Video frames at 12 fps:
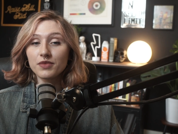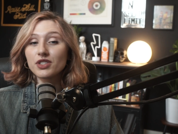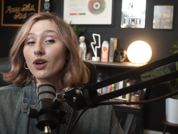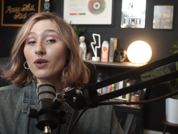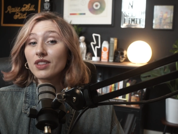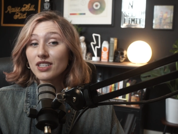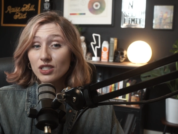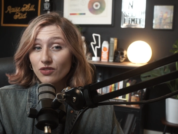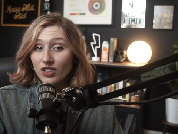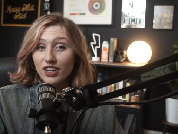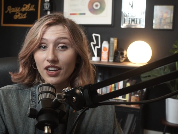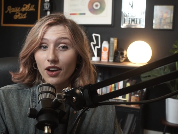So in this
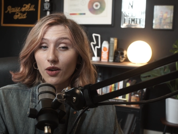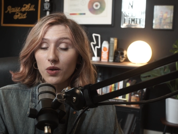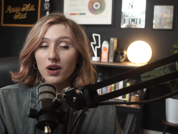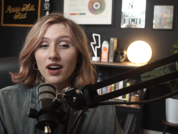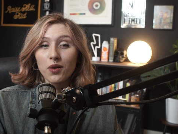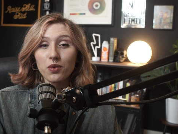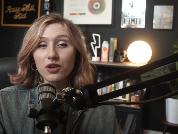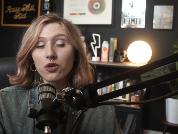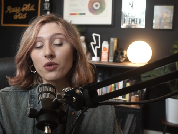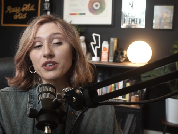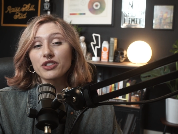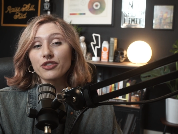video, uh, we're
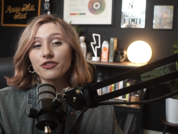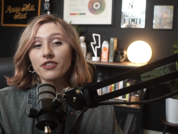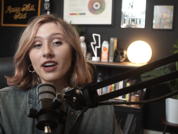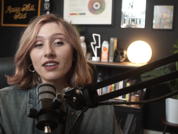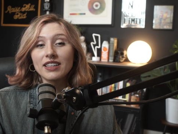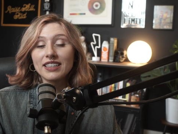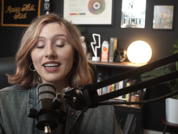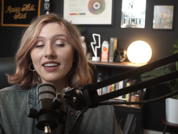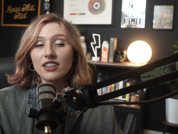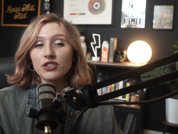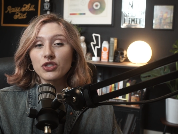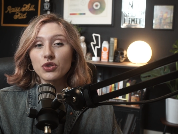going to finally get
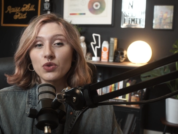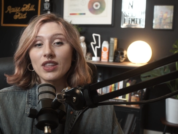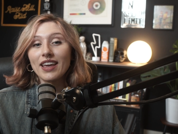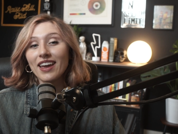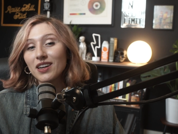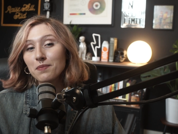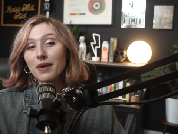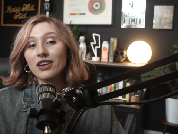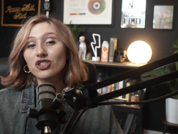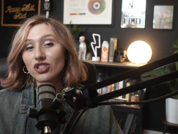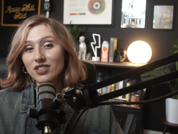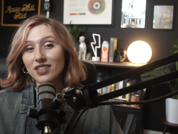into the
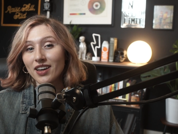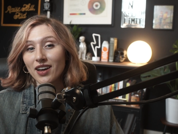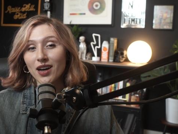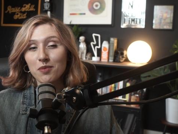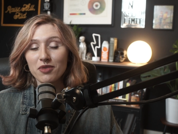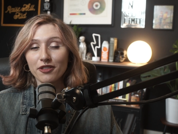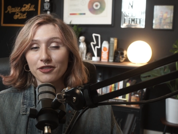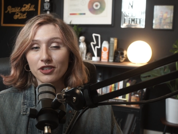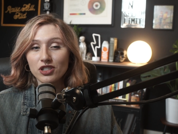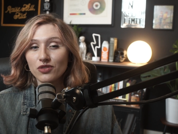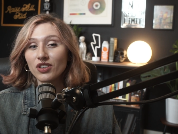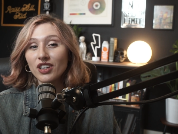animation tab. The
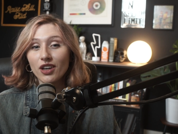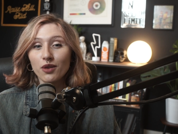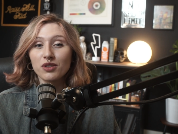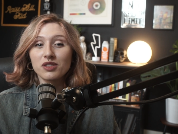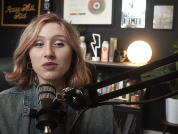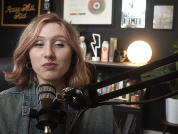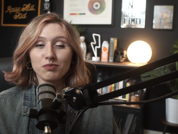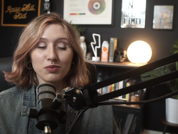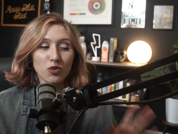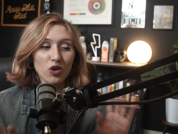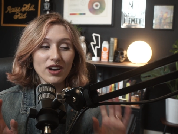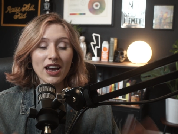first video is
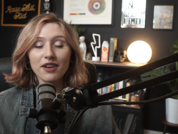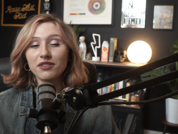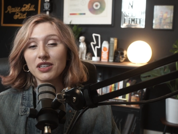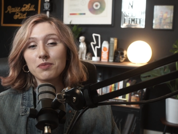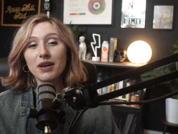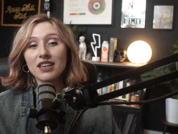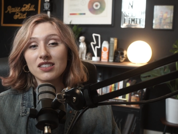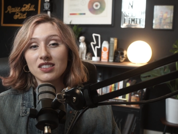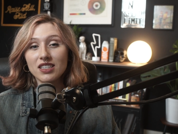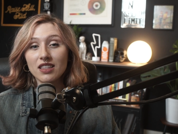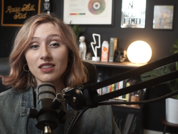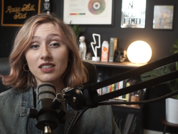more heavily
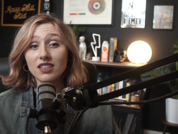based in the